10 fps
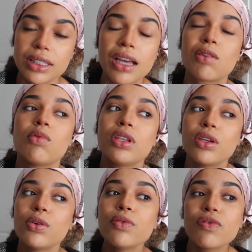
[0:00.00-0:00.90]
Like when
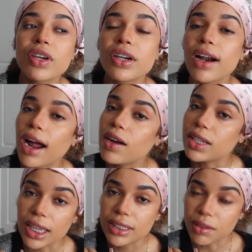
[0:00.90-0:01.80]
you figure out
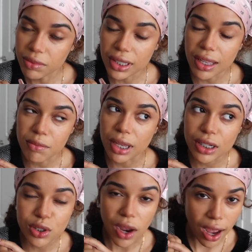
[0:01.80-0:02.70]
like something that
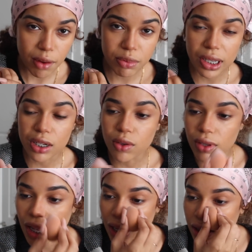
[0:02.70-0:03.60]
makes you happy and you
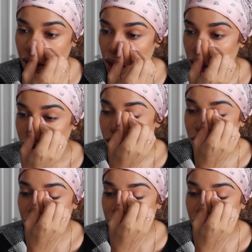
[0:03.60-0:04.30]
like, do